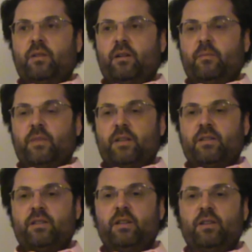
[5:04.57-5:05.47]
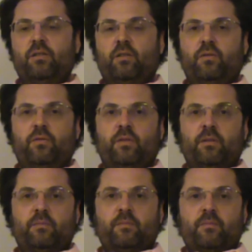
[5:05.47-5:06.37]
a seed of
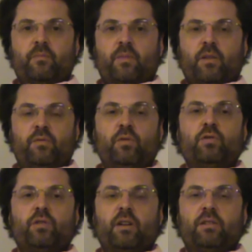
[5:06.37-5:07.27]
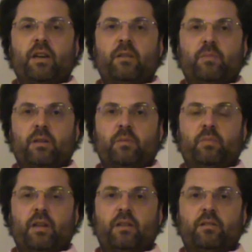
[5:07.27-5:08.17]
future attainment
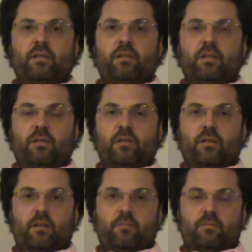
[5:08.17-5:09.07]
planted into them.